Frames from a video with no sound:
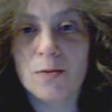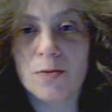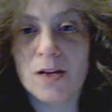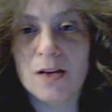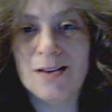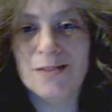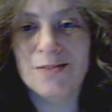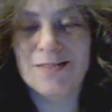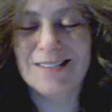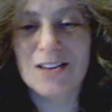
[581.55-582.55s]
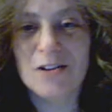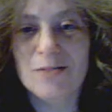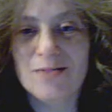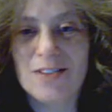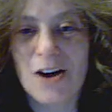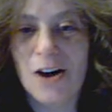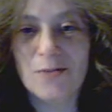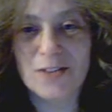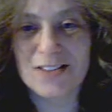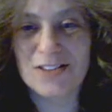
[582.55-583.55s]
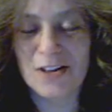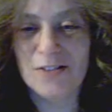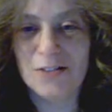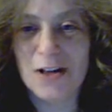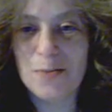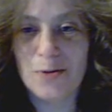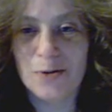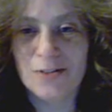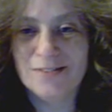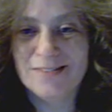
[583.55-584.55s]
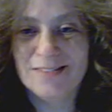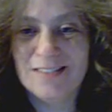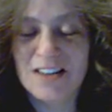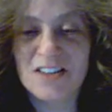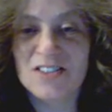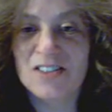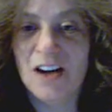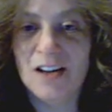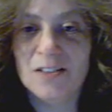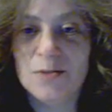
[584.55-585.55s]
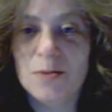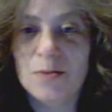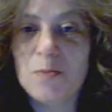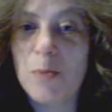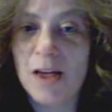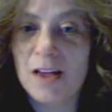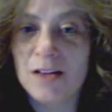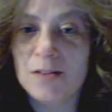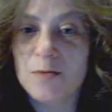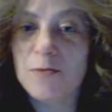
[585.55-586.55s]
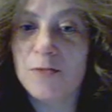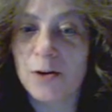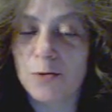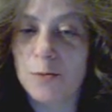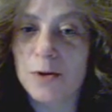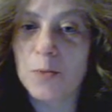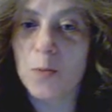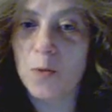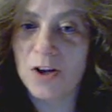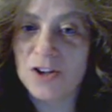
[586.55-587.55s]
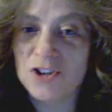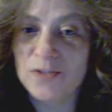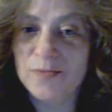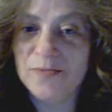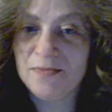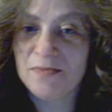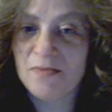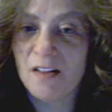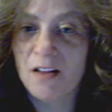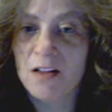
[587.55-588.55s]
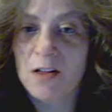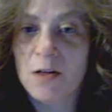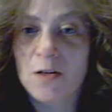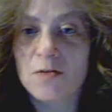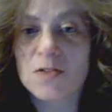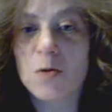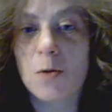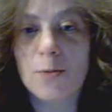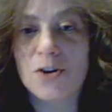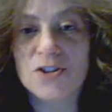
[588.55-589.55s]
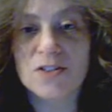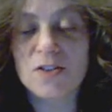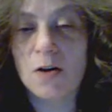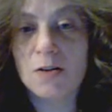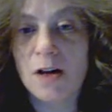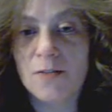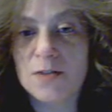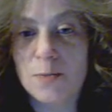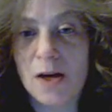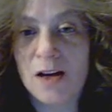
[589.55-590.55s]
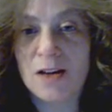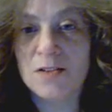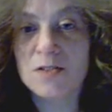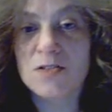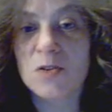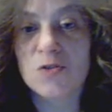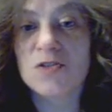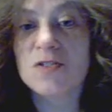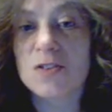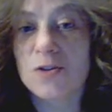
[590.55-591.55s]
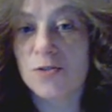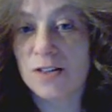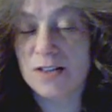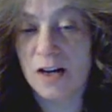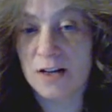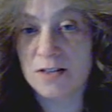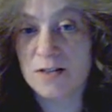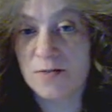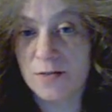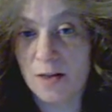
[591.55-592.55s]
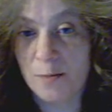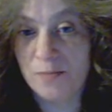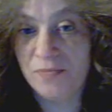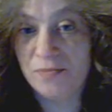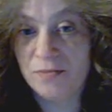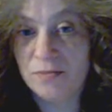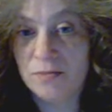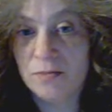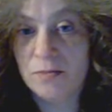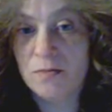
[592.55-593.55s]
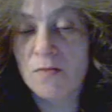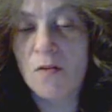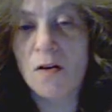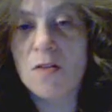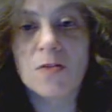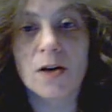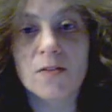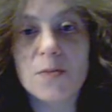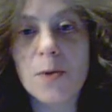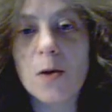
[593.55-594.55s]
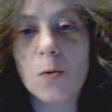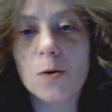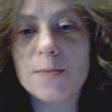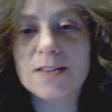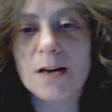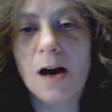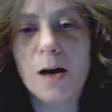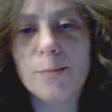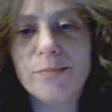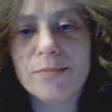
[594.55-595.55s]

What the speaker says: the convict slave laborer is not paid federal minimum wage. These corporations don't have to pay Social Security taxes for them. They don't have to pay workman's comp.